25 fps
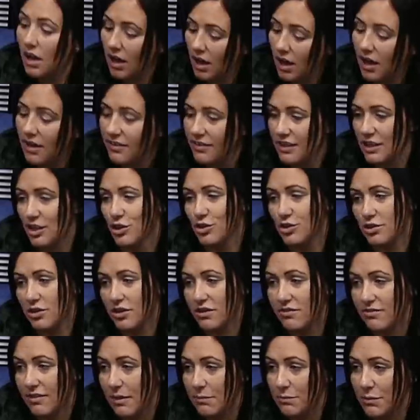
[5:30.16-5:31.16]
I think you're doing
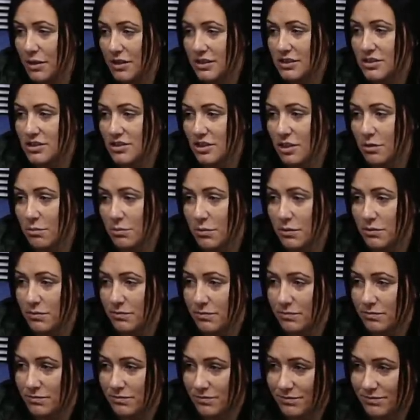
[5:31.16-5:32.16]
a fabulous job. So
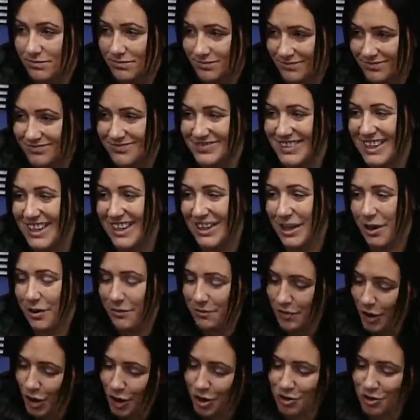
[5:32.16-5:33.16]
do I. There you go.